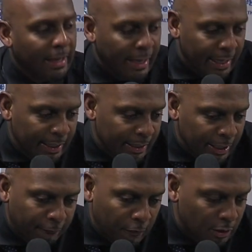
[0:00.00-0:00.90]
And
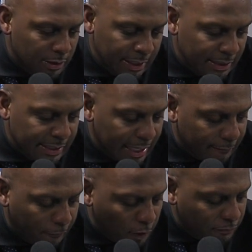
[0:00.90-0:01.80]
in the first, in the
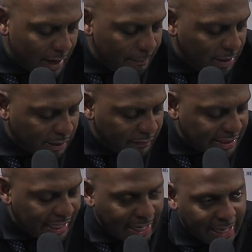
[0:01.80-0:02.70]
second, first five minutes of the second